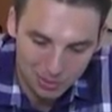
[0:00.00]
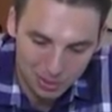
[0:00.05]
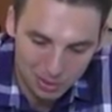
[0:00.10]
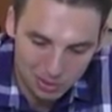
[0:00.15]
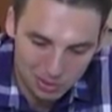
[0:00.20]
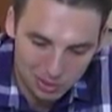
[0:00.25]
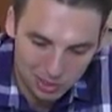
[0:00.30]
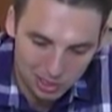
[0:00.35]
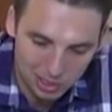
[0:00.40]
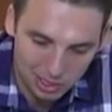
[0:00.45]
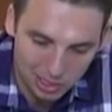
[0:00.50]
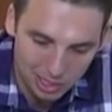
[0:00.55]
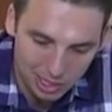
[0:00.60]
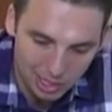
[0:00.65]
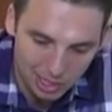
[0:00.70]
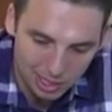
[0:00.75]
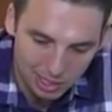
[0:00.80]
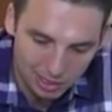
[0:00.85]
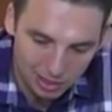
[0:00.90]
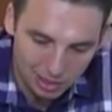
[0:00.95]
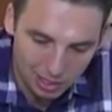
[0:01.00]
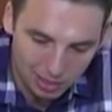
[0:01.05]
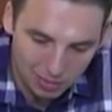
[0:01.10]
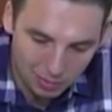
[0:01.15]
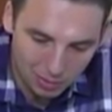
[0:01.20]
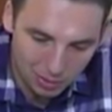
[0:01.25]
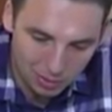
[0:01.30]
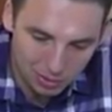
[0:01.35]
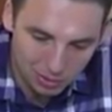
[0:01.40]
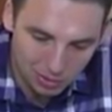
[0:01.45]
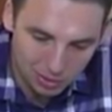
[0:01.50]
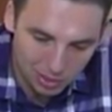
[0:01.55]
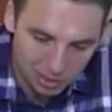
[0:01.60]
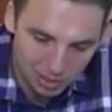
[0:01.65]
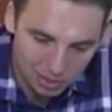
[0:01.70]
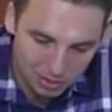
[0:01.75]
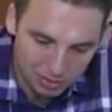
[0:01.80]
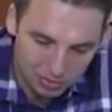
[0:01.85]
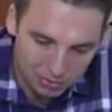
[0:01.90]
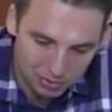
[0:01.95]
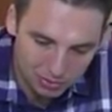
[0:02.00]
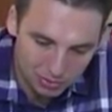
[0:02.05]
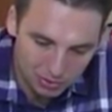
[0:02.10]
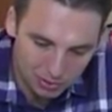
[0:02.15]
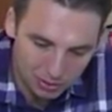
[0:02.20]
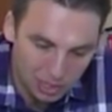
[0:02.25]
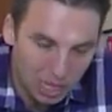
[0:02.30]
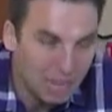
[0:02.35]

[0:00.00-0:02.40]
there's a level of